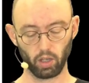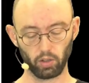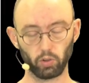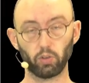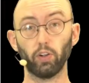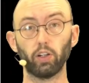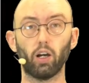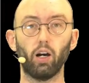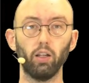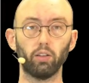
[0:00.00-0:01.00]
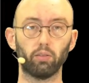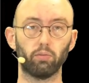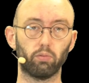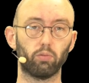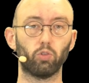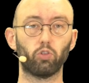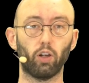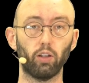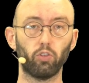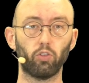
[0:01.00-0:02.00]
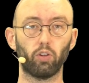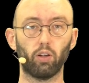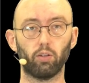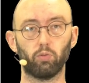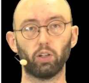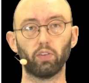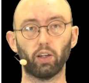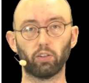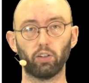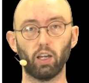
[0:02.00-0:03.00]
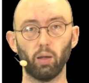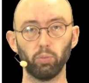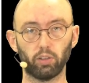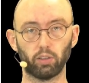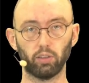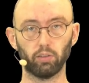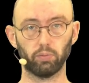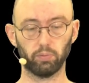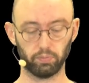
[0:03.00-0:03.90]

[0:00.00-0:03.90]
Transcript: So it's very hard to judge what is actually happening here.